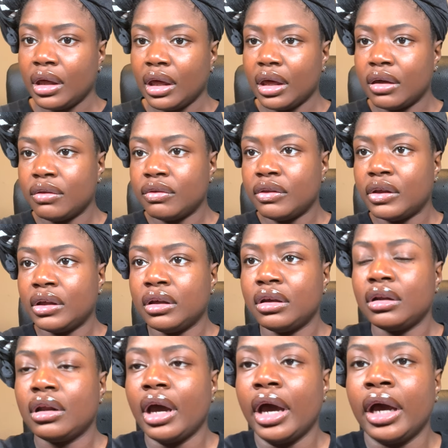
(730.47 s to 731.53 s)
and
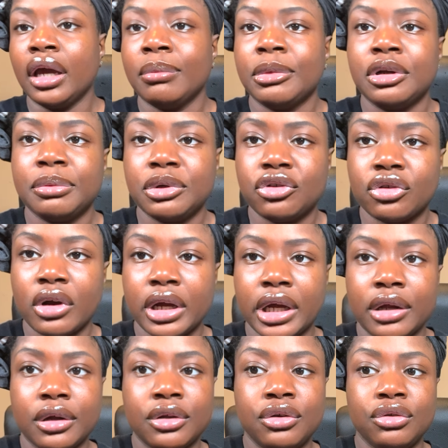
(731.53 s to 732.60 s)
then I'm going to be trying
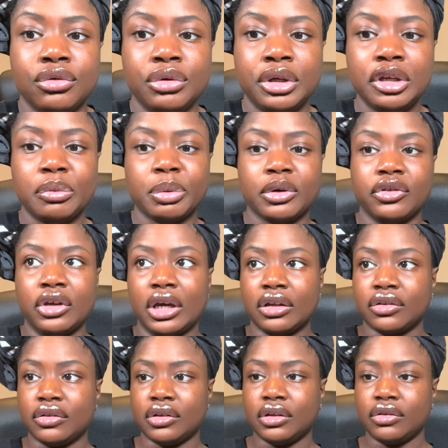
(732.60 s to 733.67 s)
out a new heat
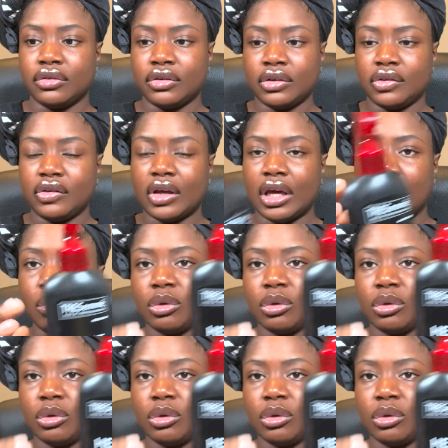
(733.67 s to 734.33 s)
protectant today,